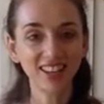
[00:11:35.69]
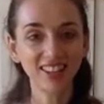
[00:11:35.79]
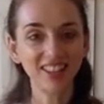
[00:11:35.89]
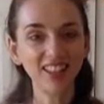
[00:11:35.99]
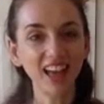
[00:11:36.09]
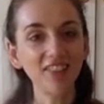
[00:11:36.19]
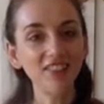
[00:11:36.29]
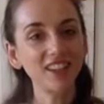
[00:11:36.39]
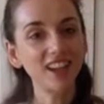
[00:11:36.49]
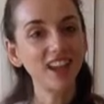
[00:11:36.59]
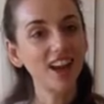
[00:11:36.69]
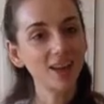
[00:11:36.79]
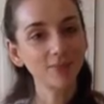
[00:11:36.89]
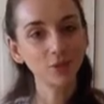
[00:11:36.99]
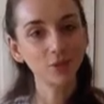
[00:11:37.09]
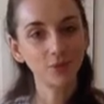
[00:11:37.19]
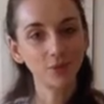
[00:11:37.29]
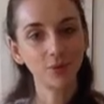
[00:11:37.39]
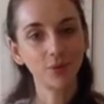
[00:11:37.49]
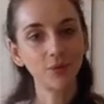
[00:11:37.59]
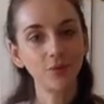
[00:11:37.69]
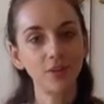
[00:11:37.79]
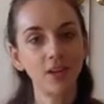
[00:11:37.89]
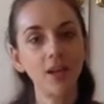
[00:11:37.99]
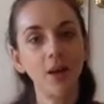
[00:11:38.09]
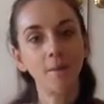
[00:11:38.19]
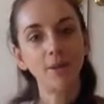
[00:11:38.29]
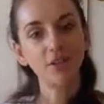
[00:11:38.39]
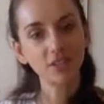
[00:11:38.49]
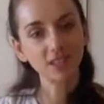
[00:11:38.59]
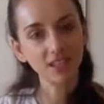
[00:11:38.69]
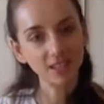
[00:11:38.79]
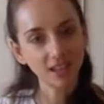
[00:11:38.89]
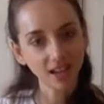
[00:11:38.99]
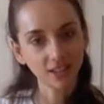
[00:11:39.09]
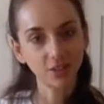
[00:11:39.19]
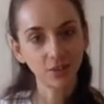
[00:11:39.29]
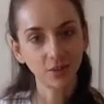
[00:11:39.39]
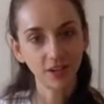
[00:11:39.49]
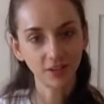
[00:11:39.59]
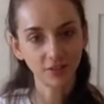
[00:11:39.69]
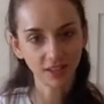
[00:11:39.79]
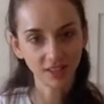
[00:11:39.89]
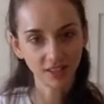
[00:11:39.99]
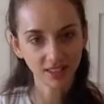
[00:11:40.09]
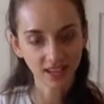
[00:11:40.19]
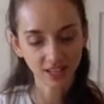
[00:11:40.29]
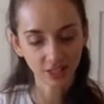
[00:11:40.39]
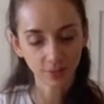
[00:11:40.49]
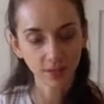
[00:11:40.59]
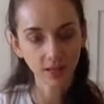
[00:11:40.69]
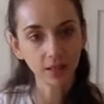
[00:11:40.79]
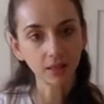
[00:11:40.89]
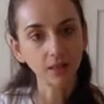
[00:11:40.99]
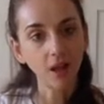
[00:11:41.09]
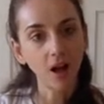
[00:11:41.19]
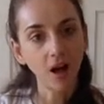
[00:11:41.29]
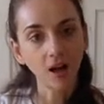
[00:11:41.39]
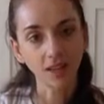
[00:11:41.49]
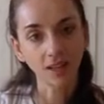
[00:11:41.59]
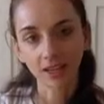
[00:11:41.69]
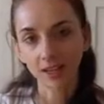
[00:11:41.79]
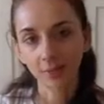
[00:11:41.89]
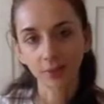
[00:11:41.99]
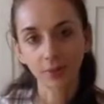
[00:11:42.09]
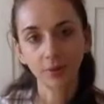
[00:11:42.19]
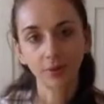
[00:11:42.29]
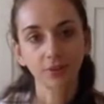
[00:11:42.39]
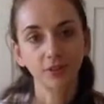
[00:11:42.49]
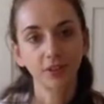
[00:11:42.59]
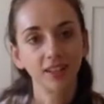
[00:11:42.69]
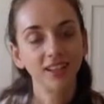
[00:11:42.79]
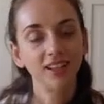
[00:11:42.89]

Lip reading: You'll have time to move, but just connect to what it feels like to be long here. Beautiful.